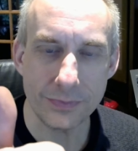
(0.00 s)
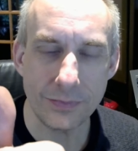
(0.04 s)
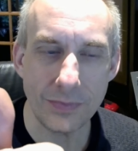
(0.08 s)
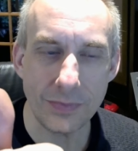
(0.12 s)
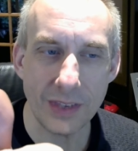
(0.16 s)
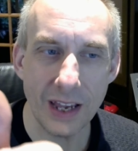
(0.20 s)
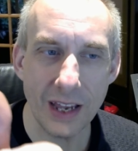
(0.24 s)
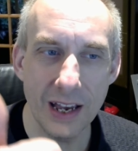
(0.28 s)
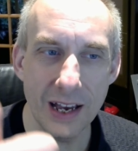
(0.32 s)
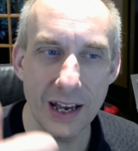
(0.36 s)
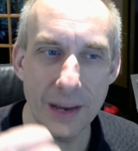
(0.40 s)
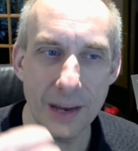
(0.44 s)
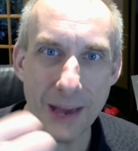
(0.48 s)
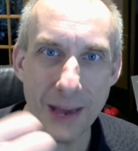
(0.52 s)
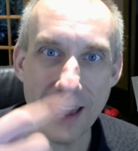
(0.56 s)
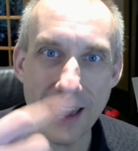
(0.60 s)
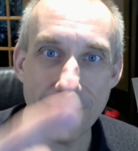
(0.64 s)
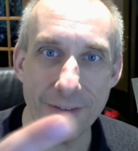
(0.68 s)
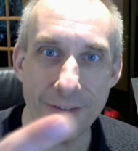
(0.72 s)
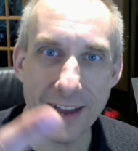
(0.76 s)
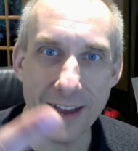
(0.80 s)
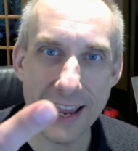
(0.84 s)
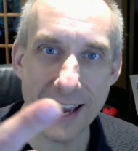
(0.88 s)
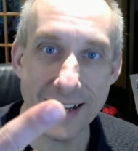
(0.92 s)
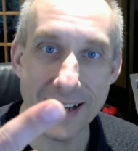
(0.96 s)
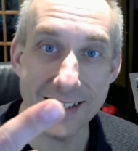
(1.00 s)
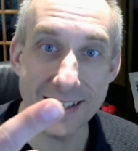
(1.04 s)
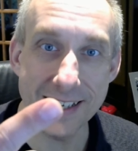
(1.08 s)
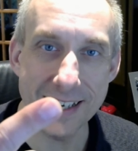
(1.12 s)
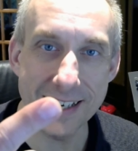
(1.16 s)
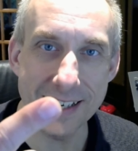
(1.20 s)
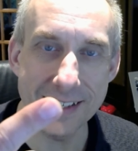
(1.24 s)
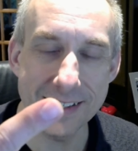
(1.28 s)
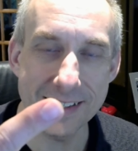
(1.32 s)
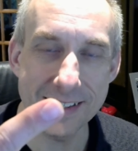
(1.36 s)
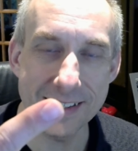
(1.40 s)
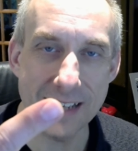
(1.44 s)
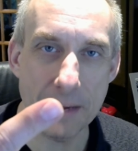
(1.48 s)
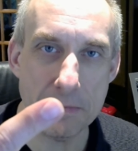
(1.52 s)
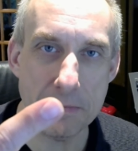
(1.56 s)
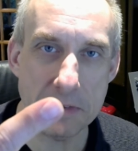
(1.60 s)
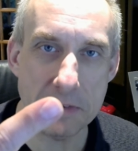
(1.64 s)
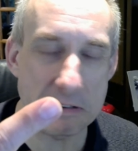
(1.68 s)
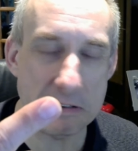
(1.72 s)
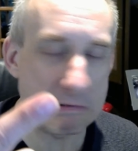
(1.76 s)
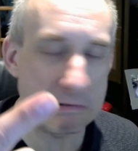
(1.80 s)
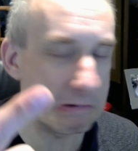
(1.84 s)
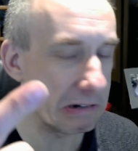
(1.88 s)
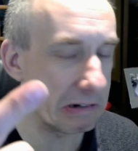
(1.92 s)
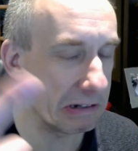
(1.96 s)
FA-18
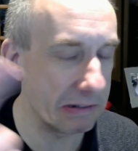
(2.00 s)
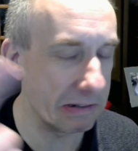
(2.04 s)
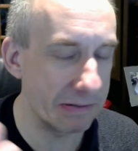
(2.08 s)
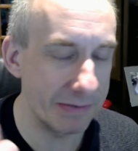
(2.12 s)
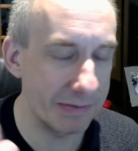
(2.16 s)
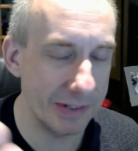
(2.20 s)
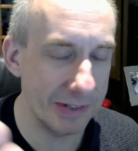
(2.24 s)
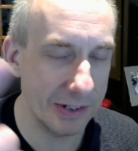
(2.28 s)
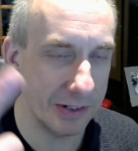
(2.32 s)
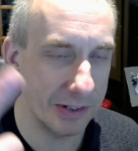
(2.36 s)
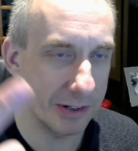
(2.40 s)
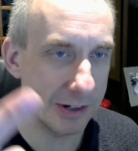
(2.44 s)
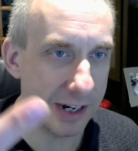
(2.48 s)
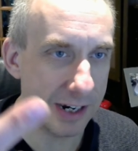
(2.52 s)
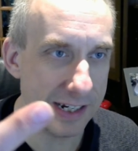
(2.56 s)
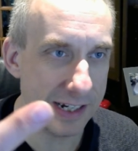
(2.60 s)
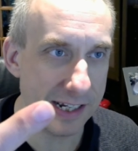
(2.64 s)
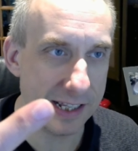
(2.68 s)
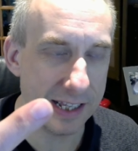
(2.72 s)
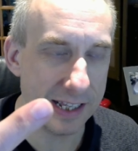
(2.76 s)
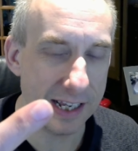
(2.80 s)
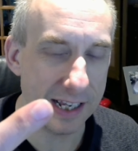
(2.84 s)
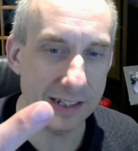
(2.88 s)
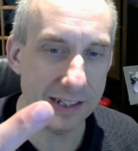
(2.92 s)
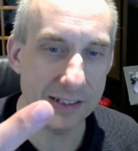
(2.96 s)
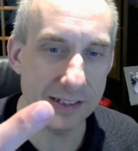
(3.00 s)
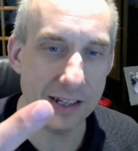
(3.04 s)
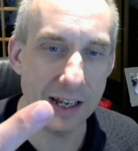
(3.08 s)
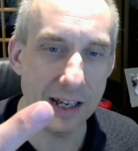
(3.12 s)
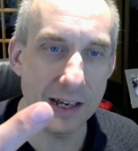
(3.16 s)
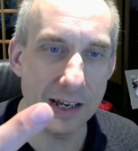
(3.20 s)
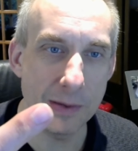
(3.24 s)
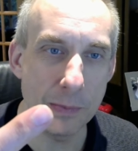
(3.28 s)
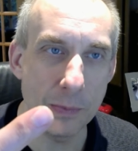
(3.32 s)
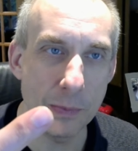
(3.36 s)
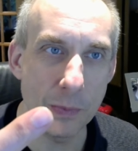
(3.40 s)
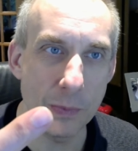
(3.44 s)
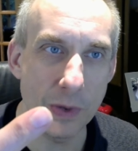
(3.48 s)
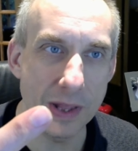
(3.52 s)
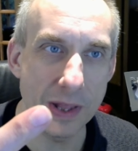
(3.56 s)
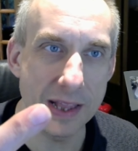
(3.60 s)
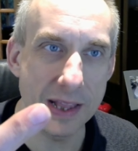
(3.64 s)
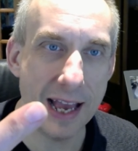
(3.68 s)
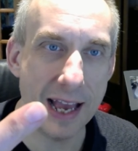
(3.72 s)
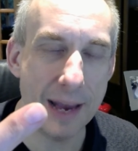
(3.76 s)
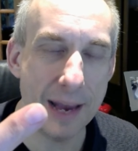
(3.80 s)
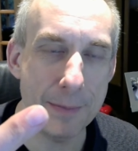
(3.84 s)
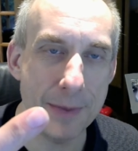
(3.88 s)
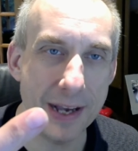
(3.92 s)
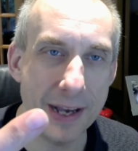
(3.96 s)
Interceptor, and do crazy things with
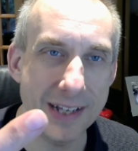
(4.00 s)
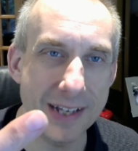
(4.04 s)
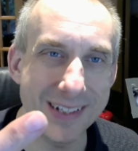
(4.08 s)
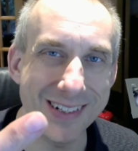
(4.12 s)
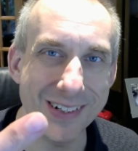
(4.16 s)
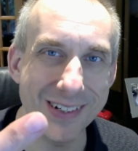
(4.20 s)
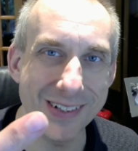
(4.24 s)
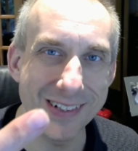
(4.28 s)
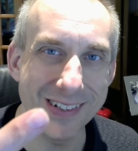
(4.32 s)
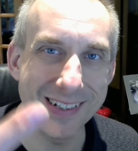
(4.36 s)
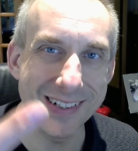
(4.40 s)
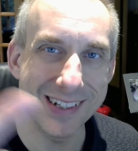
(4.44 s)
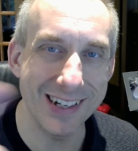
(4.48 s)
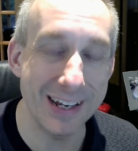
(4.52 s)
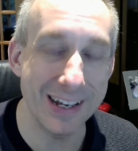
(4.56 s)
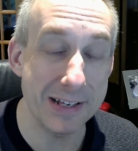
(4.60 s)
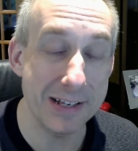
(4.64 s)
that based on,